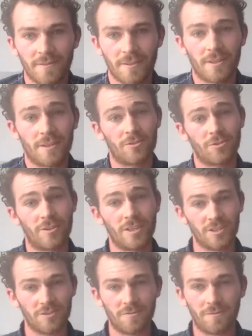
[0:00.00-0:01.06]
the
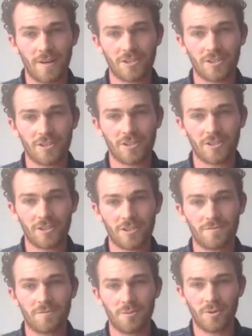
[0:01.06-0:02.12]
traditional fashion
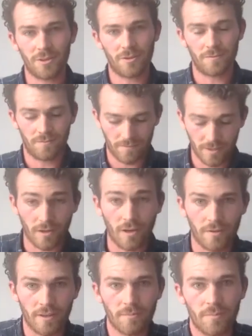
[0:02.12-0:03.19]
viewpoint of
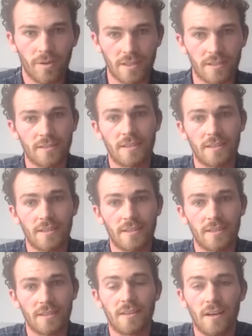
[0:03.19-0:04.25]
clothing, but it's
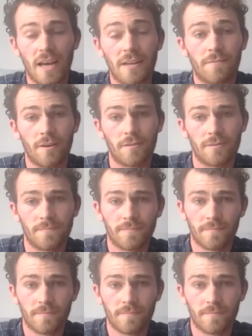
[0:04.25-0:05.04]
headphones.